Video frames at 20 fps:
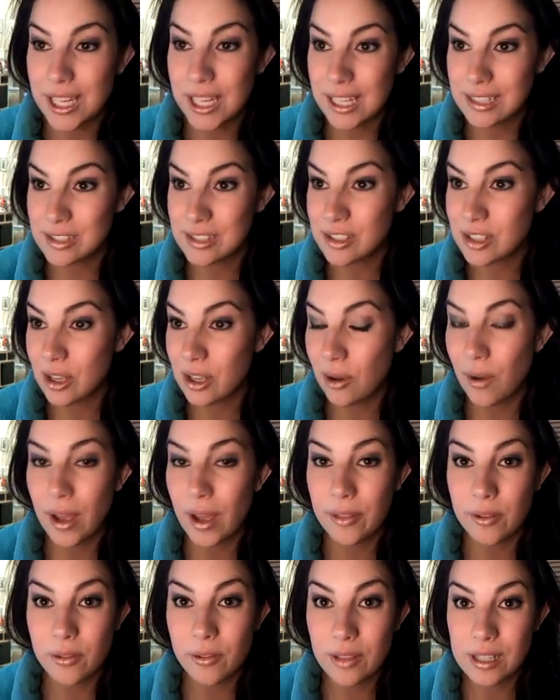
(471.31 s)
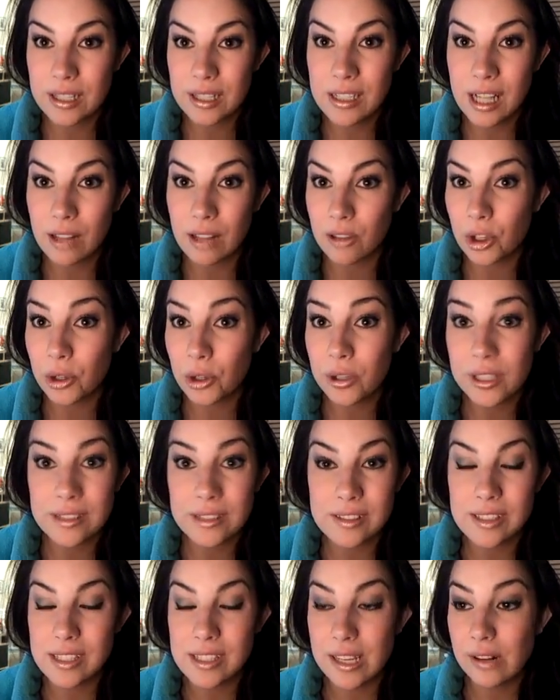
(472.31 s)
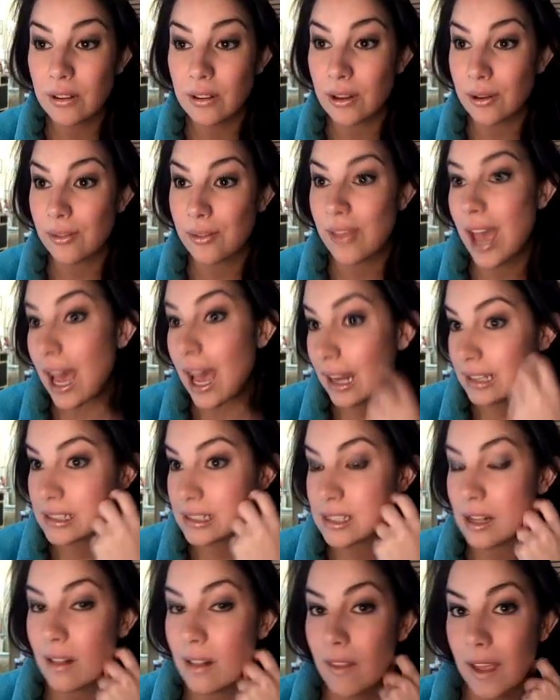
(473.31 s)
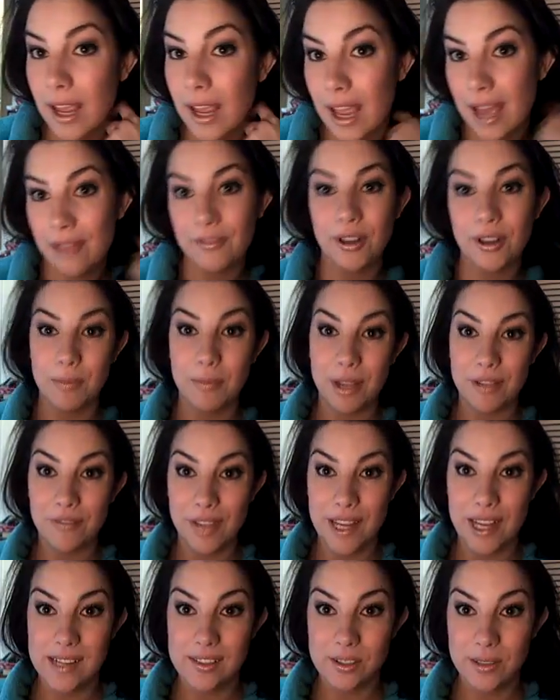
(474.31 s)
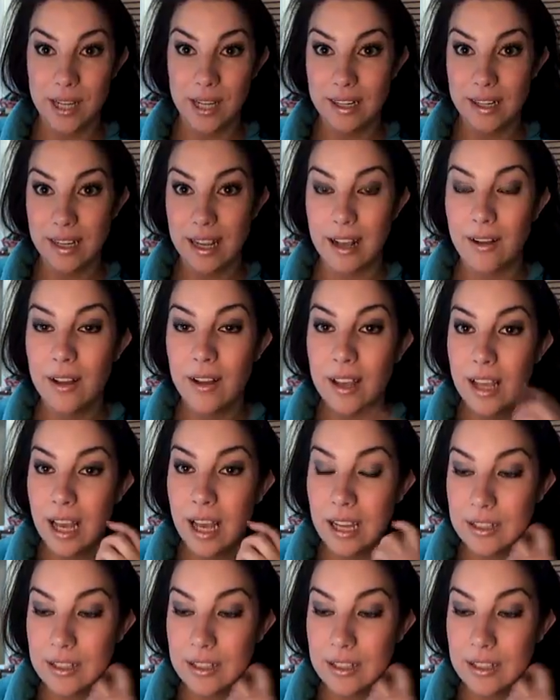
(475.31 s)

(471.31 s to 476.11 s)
And so other than a little concealer, that is all I have on my face right now.